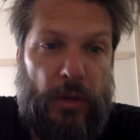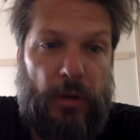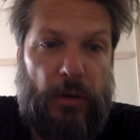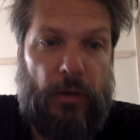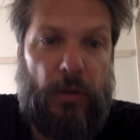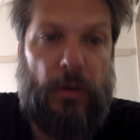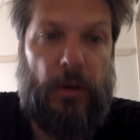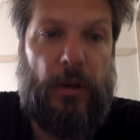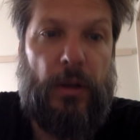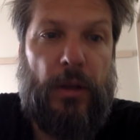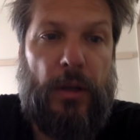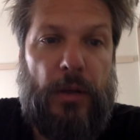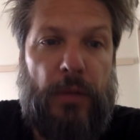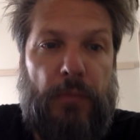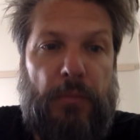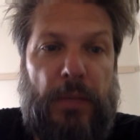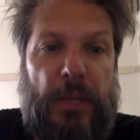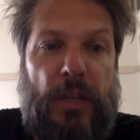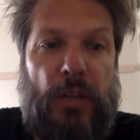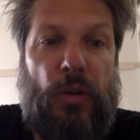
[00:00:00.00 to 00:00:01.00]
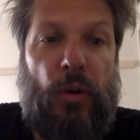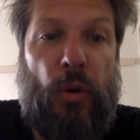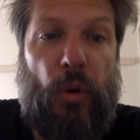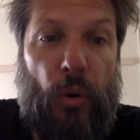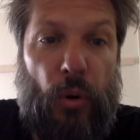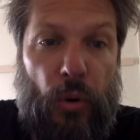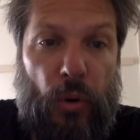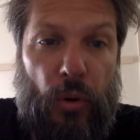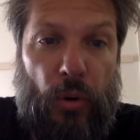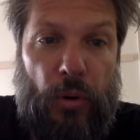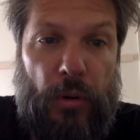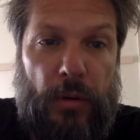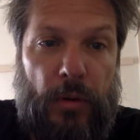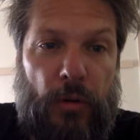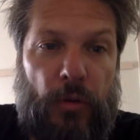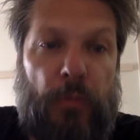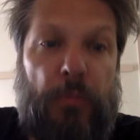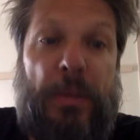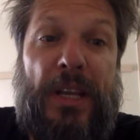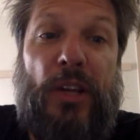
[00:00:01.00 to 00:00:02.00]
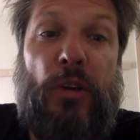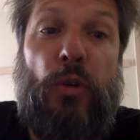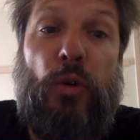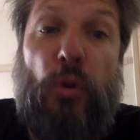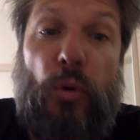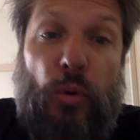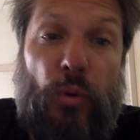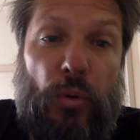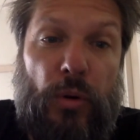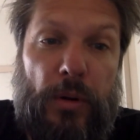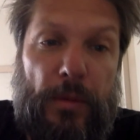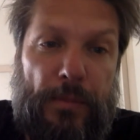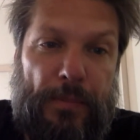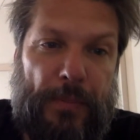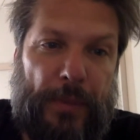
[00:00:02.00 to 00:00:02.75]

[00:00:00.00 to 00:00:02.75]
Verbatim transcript: or Mino or Minu